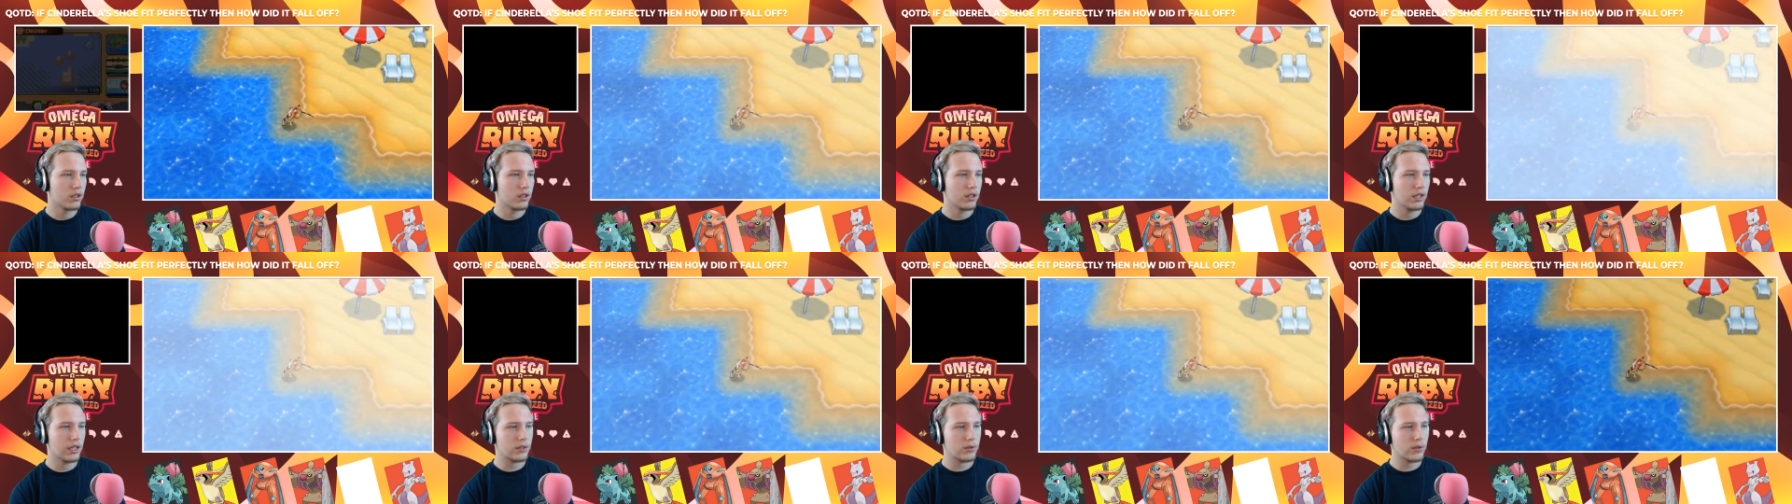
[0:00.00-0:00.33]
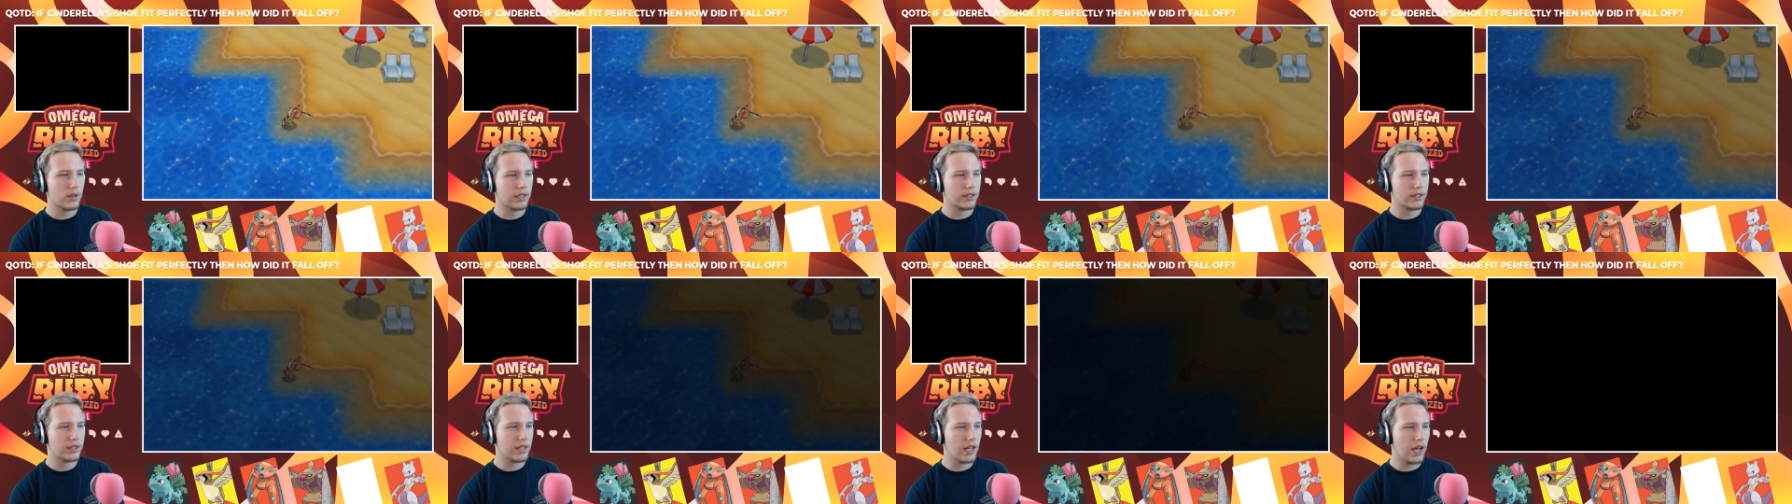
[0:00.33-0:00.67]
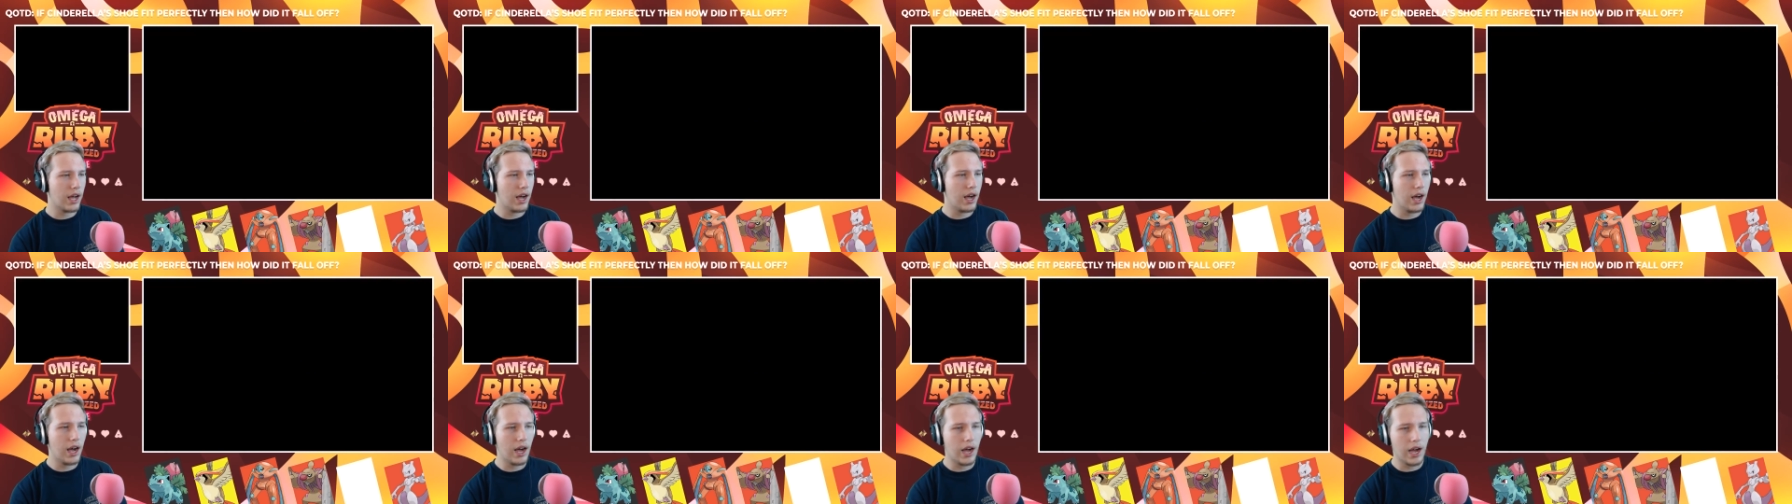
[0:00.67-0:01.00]
That's what I
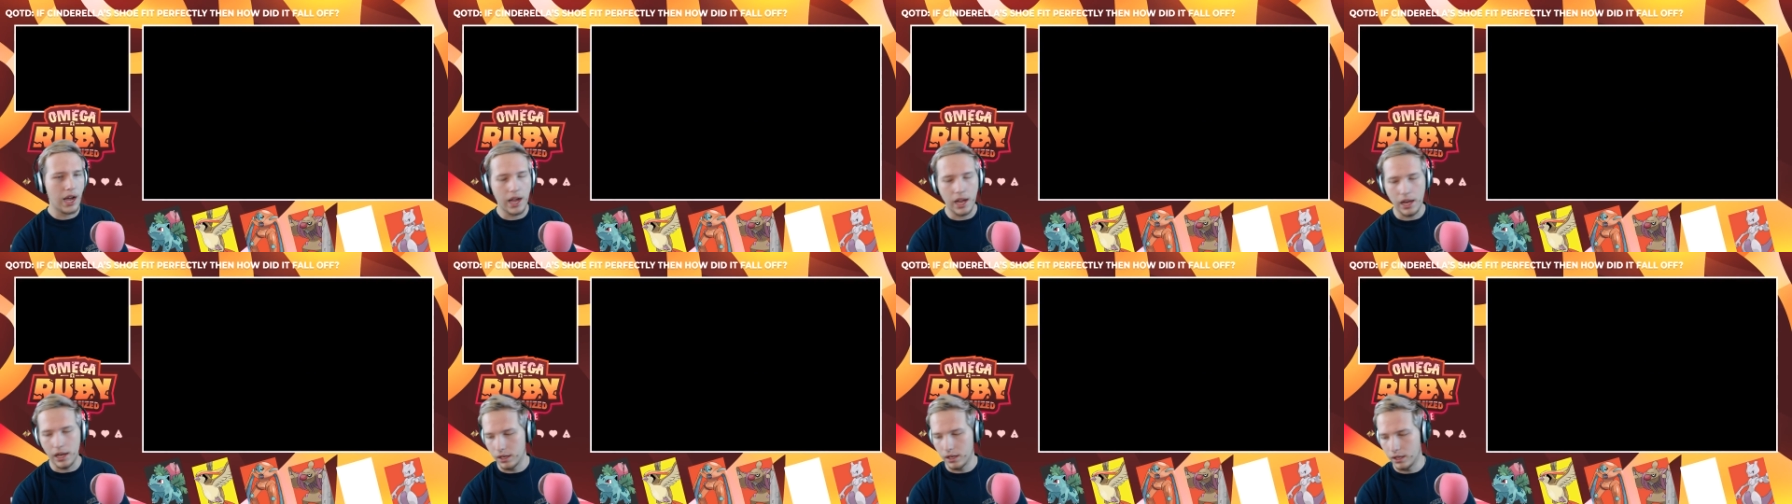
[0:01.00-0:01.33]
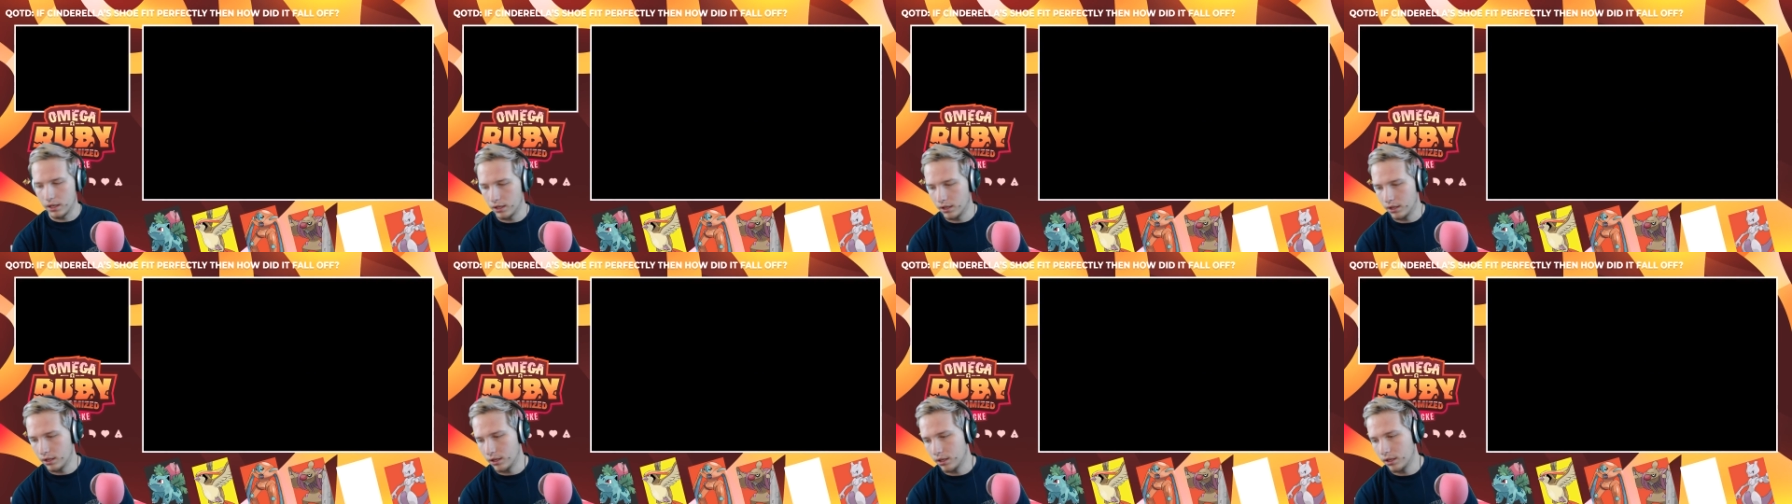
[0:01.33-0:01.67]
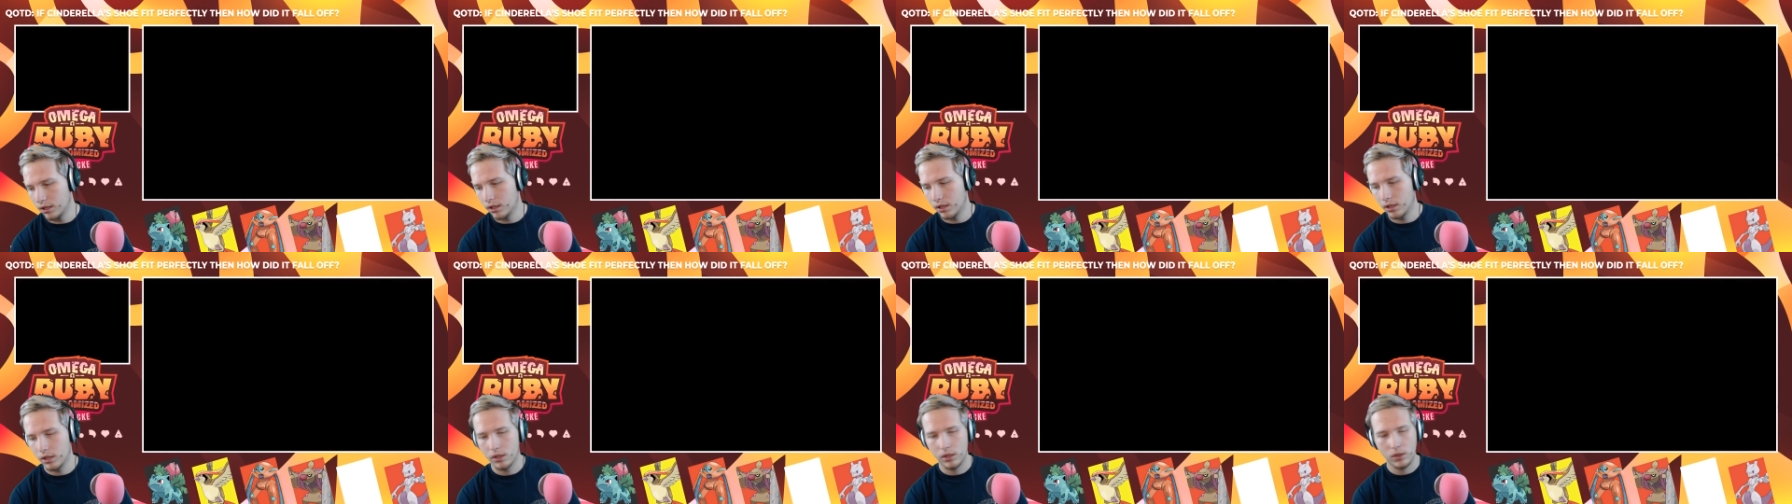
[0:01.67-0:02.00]
thought.
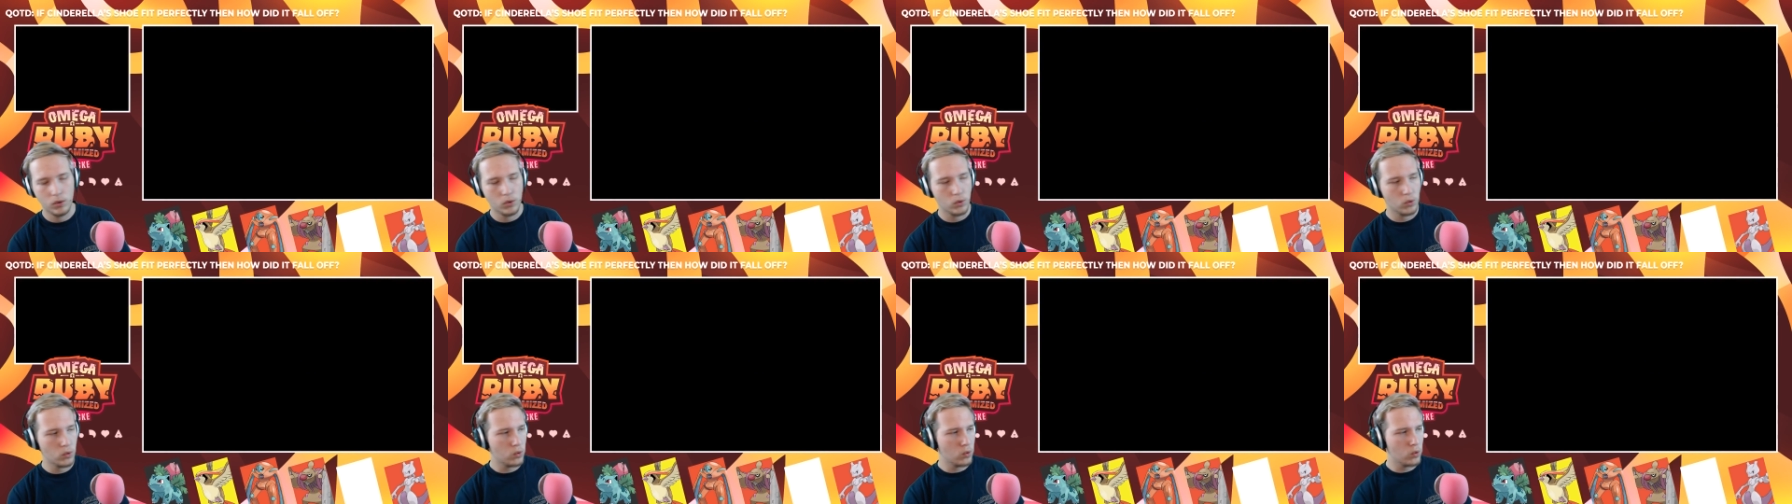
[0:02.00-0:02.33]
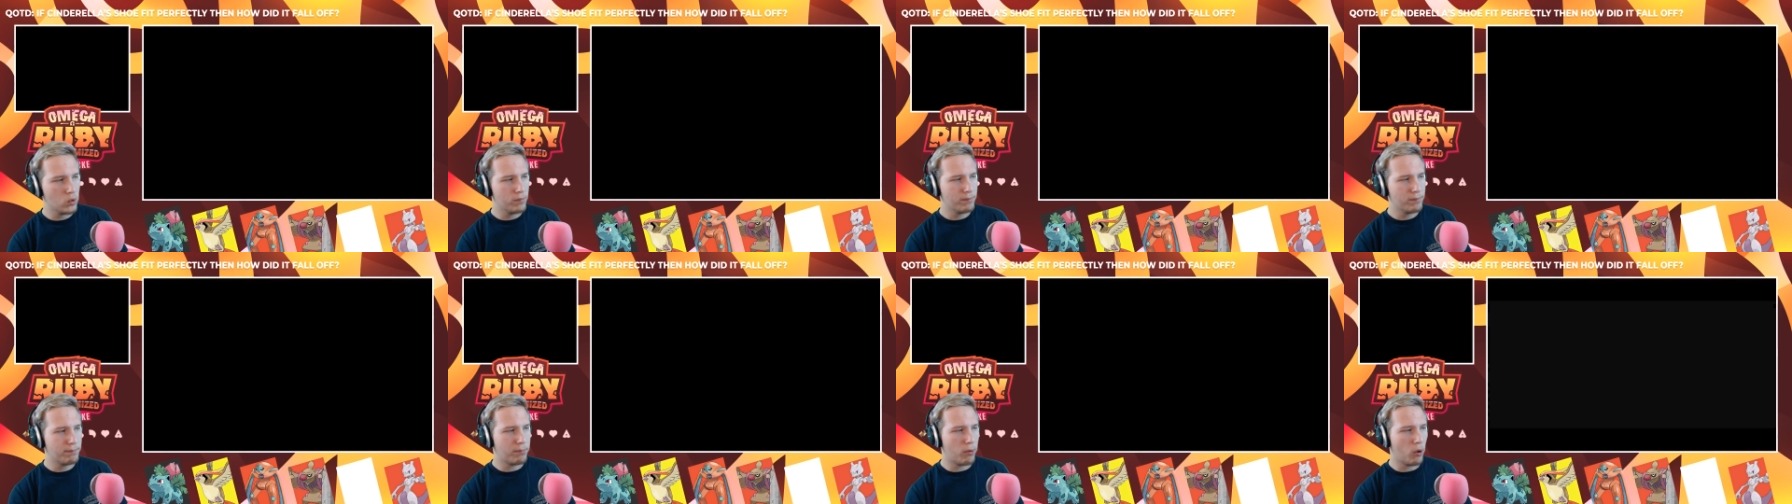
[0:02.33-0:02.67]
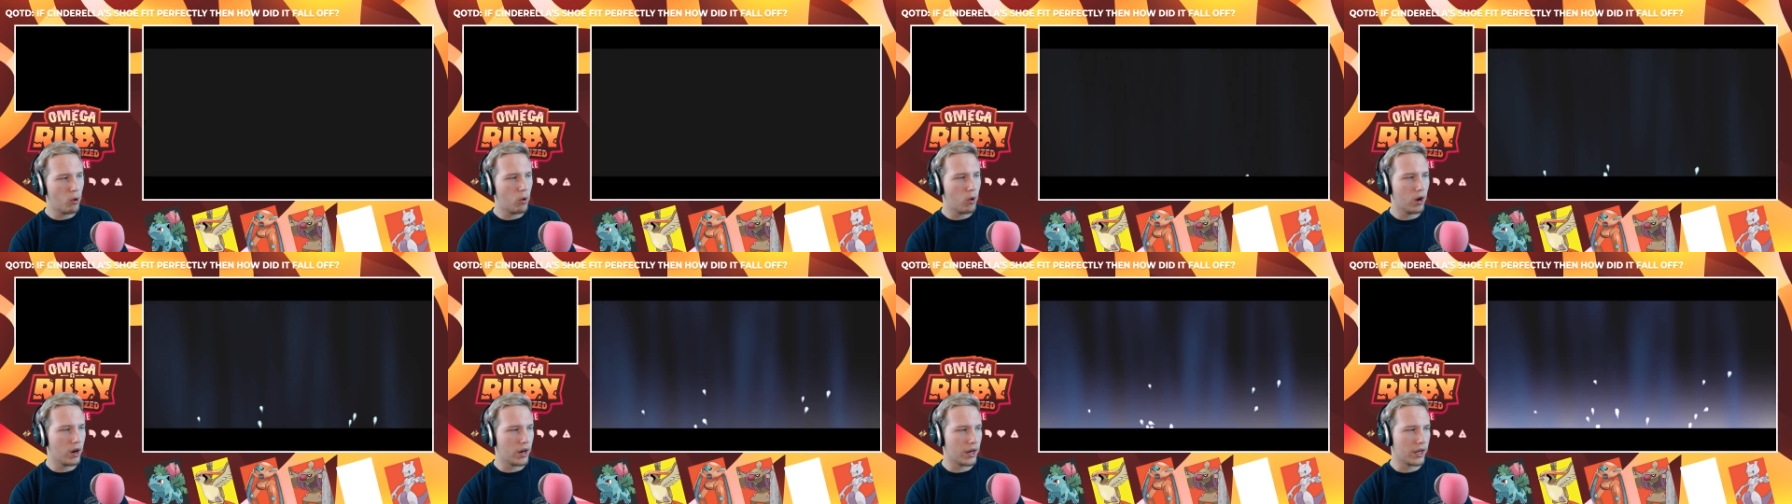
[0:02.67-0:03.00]
Oh
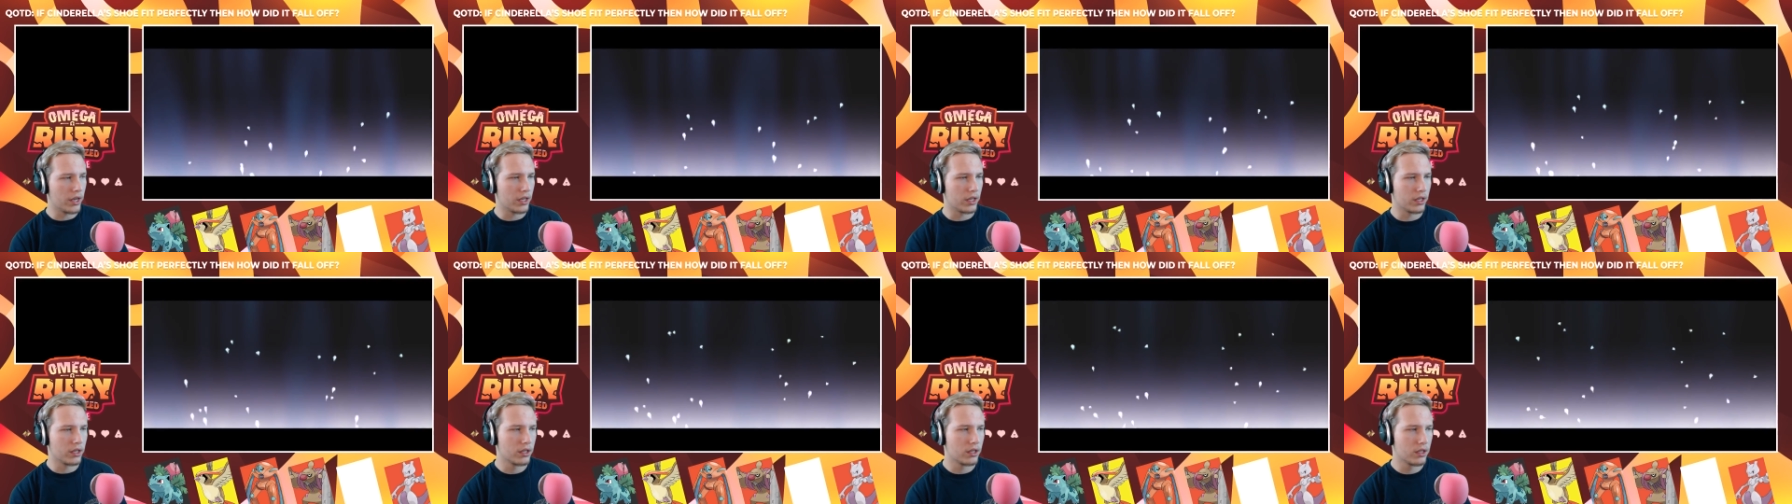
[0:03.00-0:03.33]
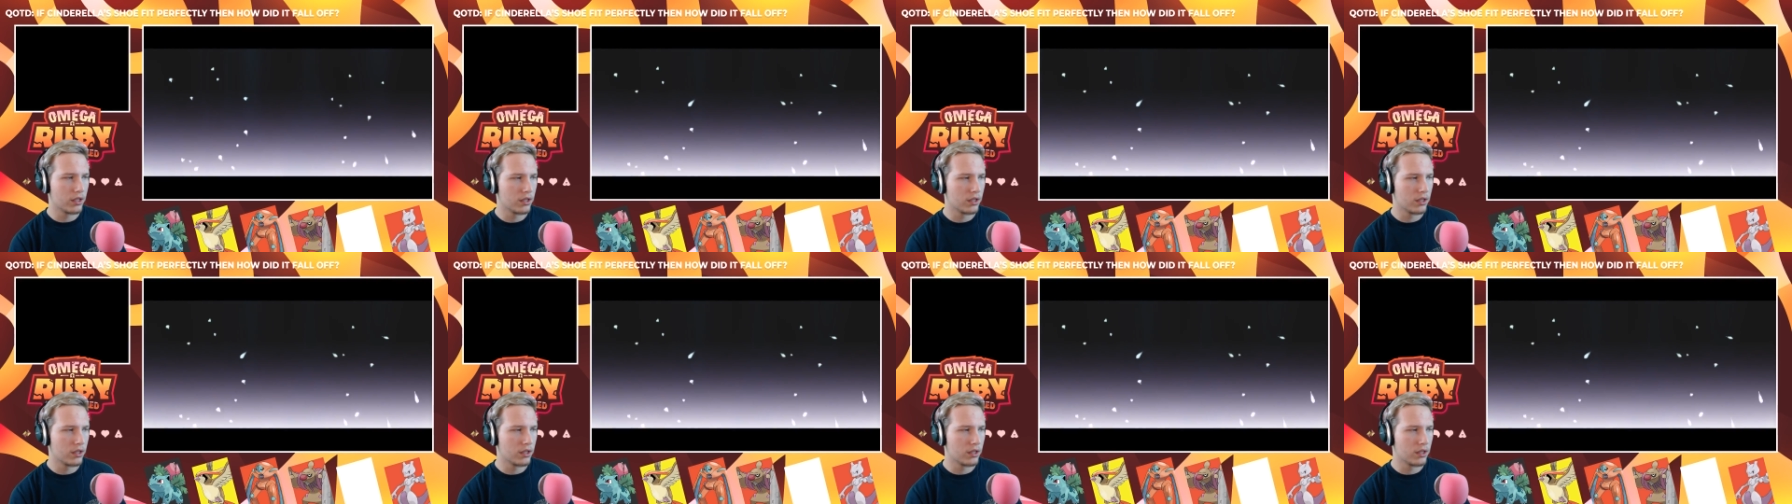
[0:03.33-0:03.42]
boy.